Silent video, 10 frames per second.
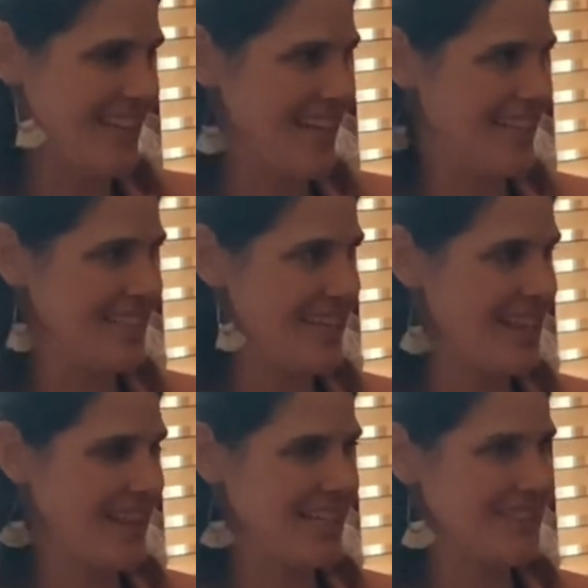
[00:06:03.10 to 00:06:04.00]
and
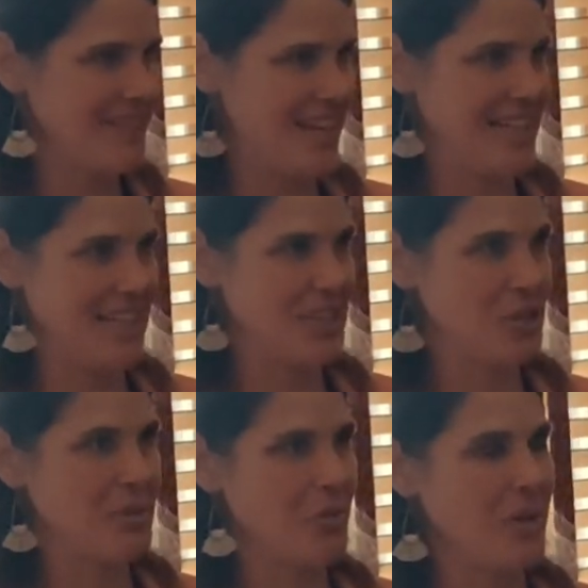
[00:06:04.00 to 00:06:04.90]
things of that nature,
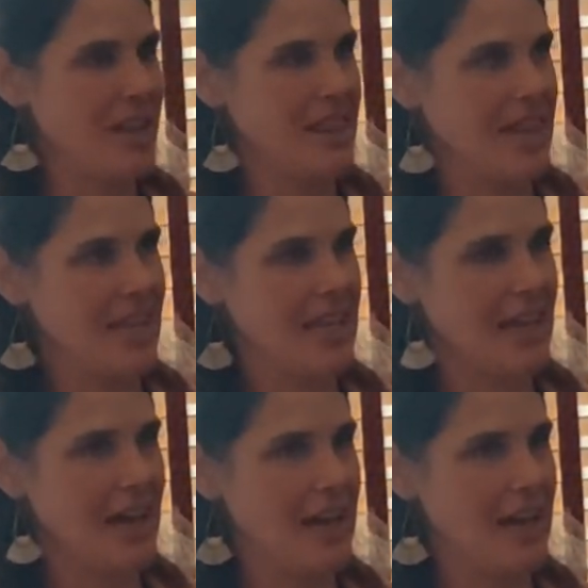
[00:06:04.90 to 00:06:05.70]
but with the